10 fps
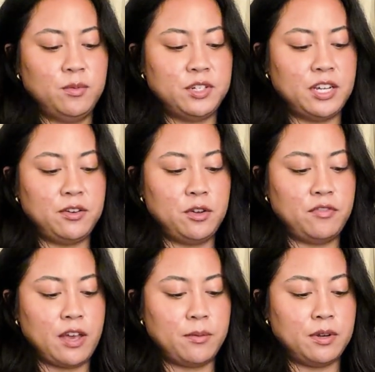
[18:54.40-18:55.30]
which I don't know if
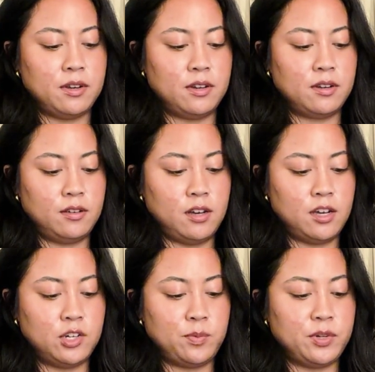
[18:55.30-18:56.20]
I would
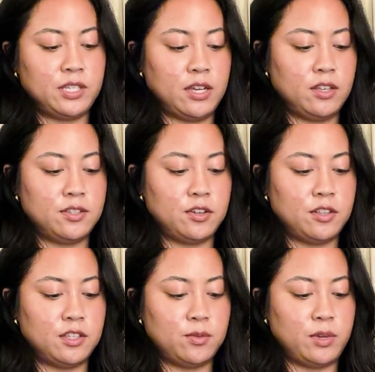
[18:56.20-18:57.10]
100% consider
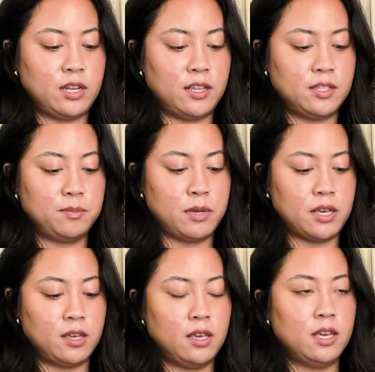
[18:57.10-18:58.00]
this a weakness,
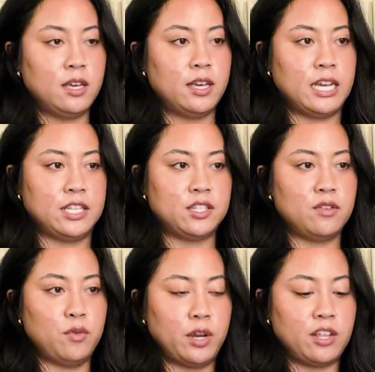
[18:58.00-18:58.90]
but it's
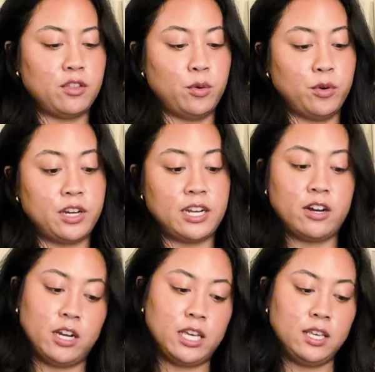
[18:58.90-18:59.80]
avoiding the
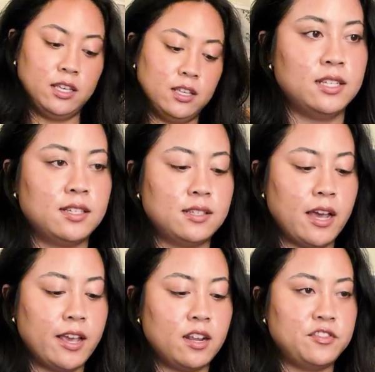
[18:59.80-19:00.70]
ordinary. It says
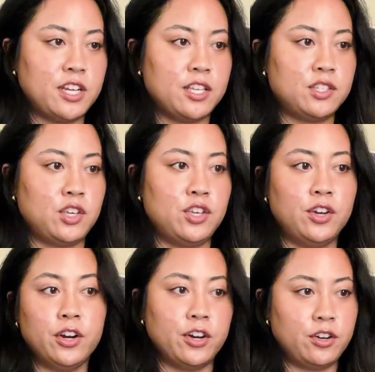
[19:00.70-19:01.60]
INFJs
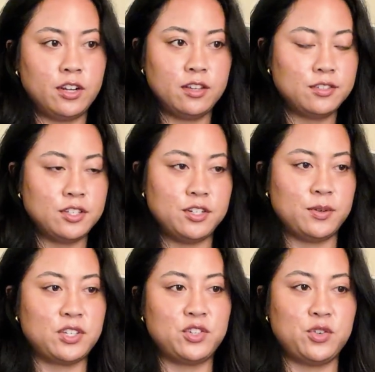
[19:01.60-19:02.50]
yearn to do
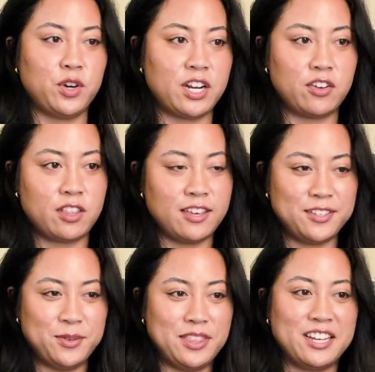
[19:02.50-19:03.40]
extraordinary
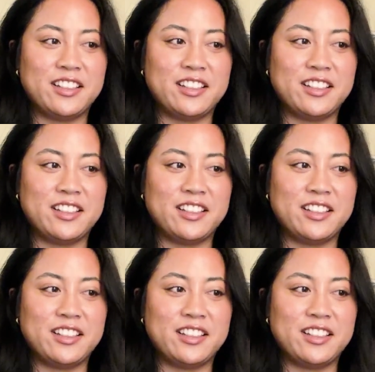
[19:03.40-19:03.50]
things with their